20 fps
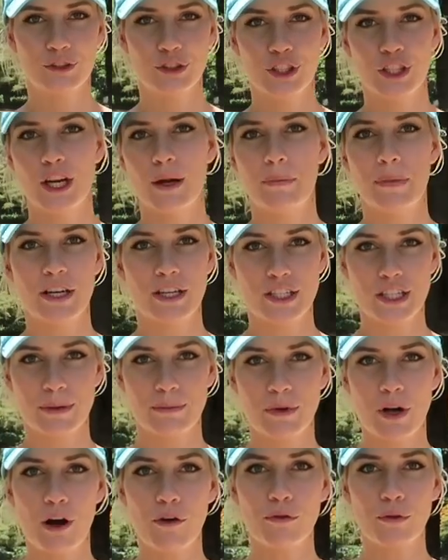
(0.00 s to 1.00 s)

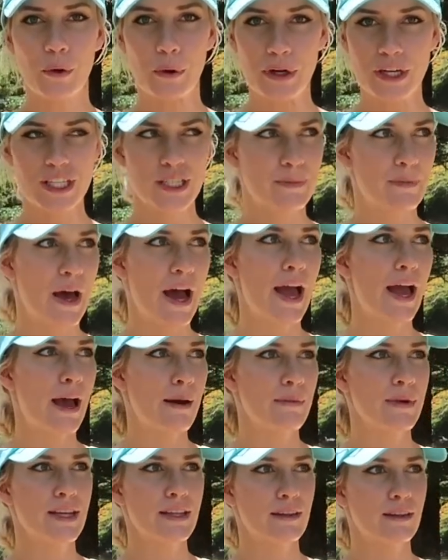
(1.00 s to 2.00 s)
championship golf course, but
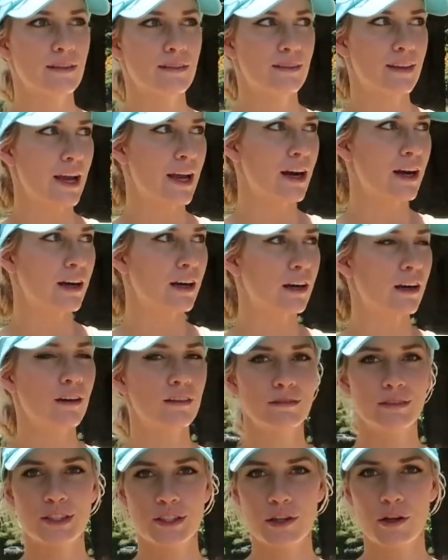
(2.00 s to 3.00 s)
I mean, they are
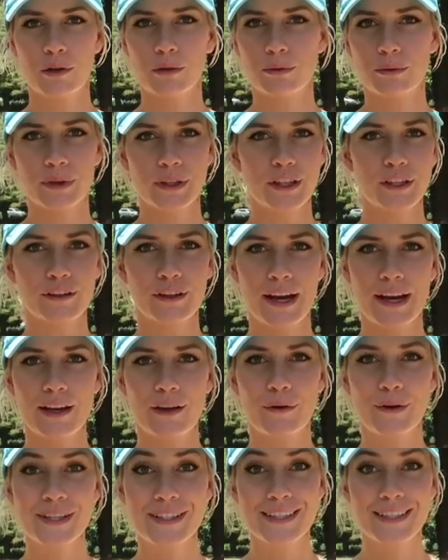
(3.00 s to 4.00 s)
still really
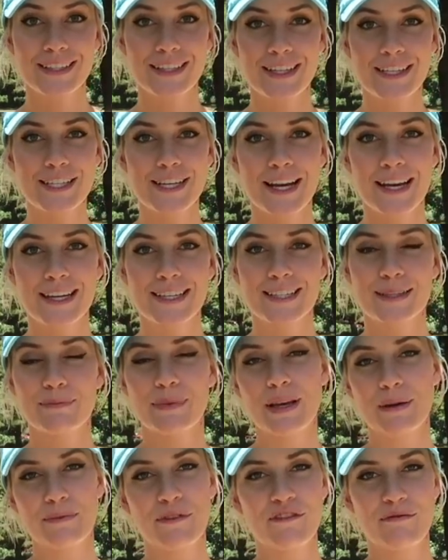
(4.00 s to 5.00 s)
great course conditions.
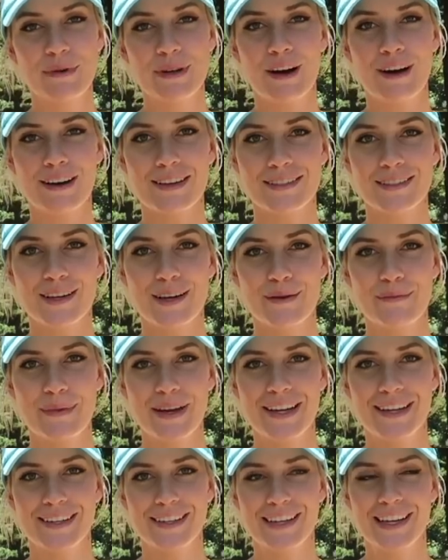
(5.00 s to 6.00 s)
People have been awesome,
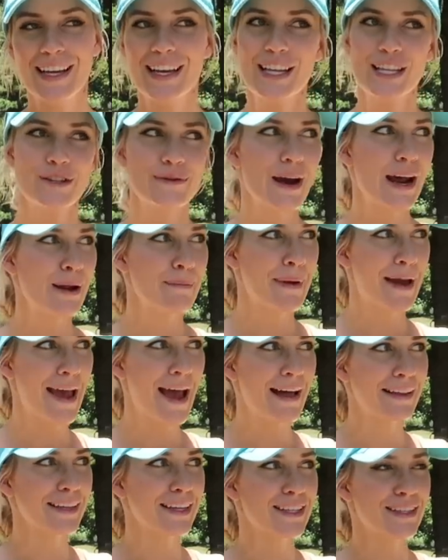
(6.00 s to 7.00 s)
and it's right up my
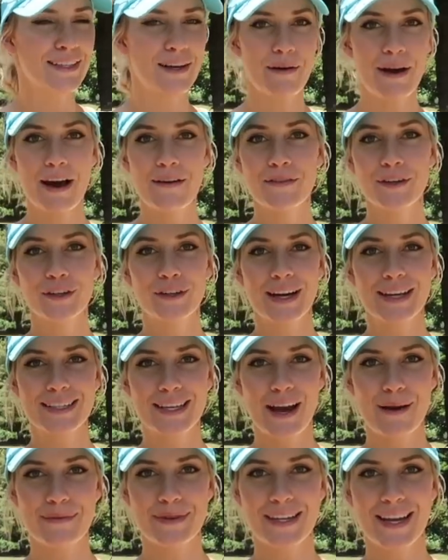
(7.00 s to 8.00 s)
alley. So having a great
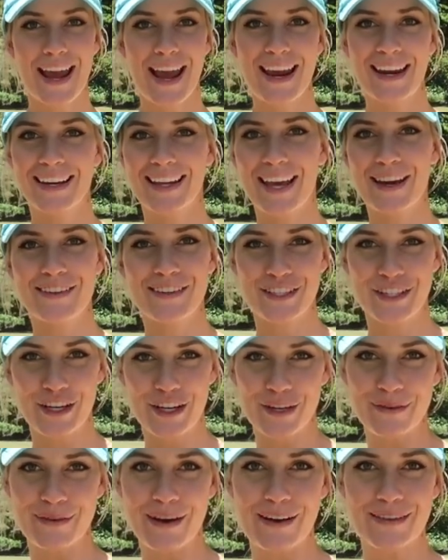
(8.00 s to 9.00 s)
time today, and can't wait to show
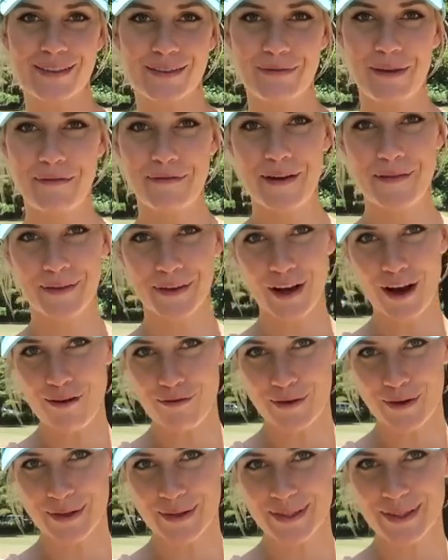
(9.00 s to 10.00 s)
you around some of my favorite
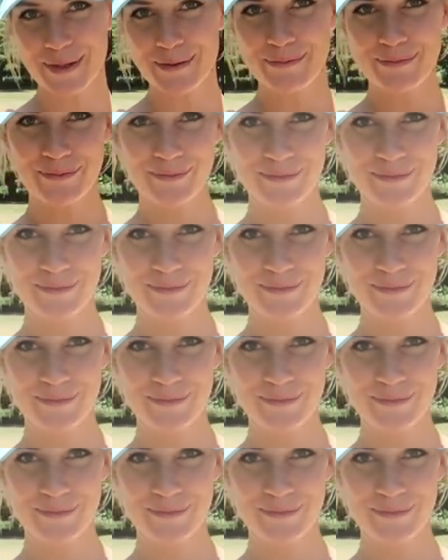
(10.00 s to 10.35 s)
golf holes.